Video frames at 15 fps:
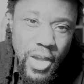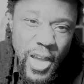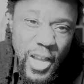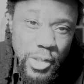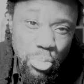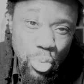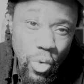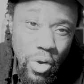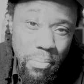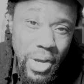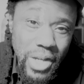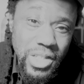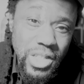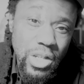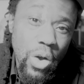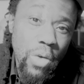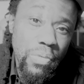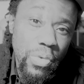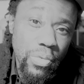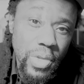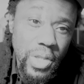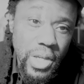exploring myself
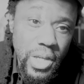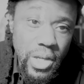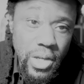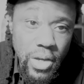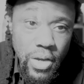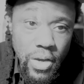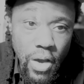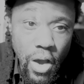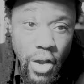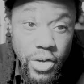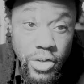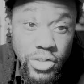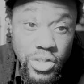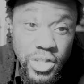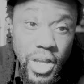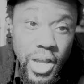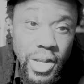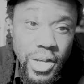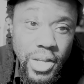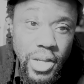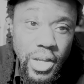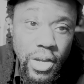and really
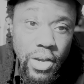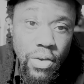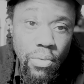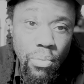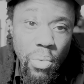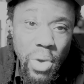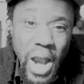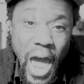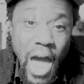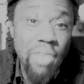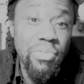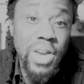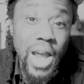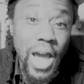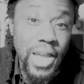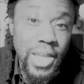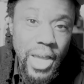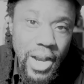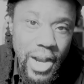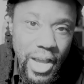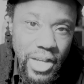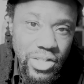understanding what haven't I
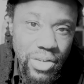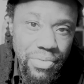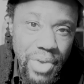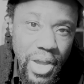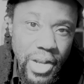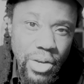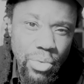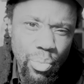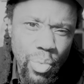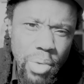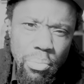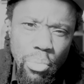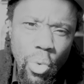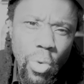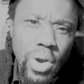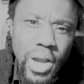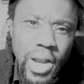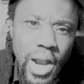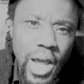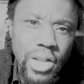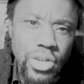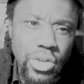yet excavated and what more can
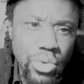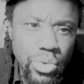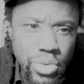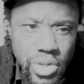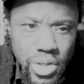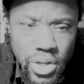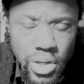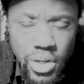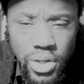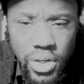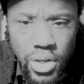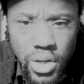I do to